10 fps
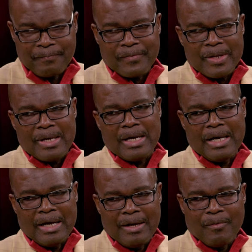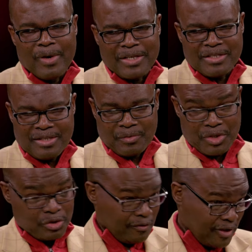Mm-hmm. Uh, one is the
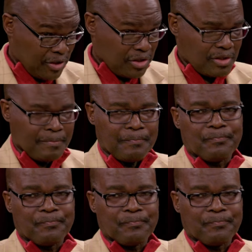question of leadership.